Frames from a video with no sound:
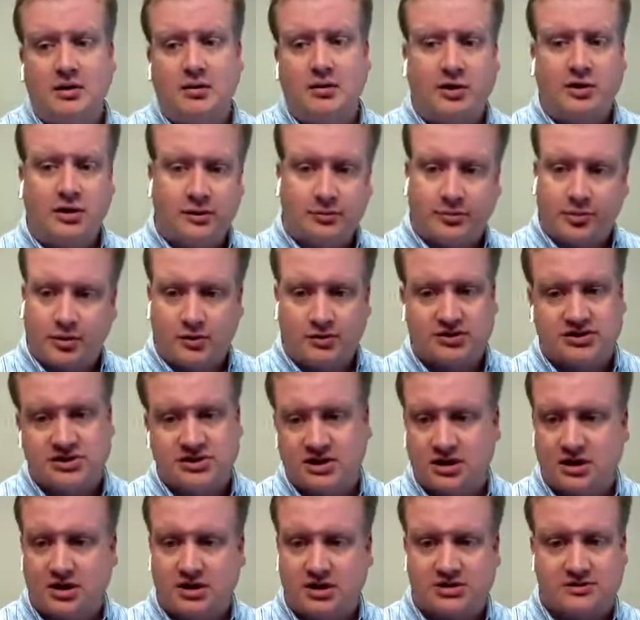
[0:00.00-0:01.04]
what are the pros
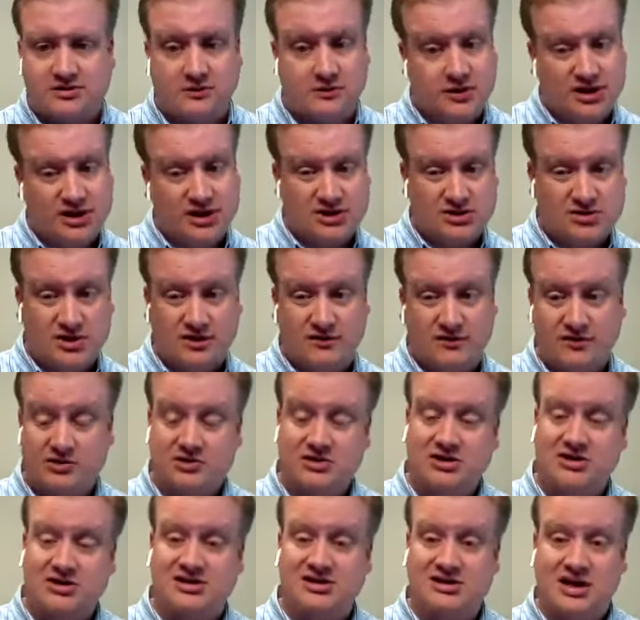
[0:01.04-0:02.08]
and cons of registering
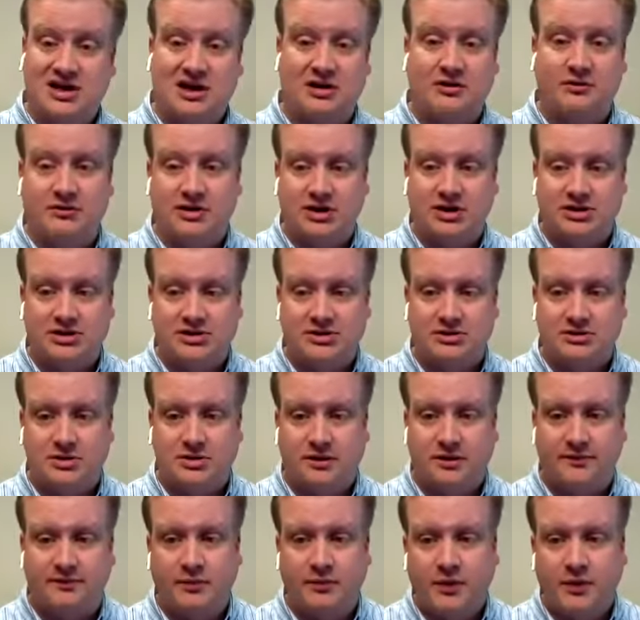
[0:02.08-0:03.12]
versus not registering?